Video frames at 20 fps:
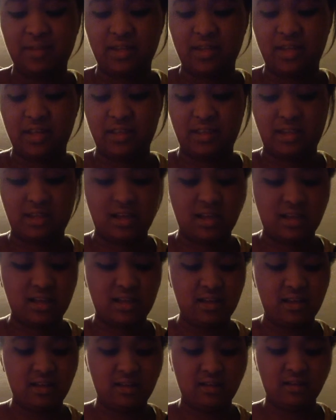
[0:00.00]
And the
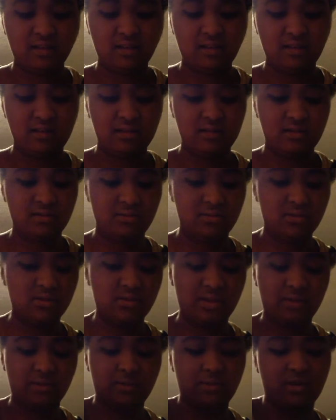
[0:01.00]
egg, which
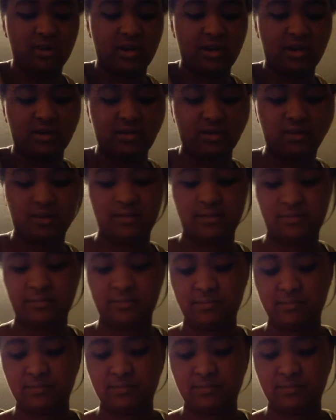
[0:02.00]
I will crack on it.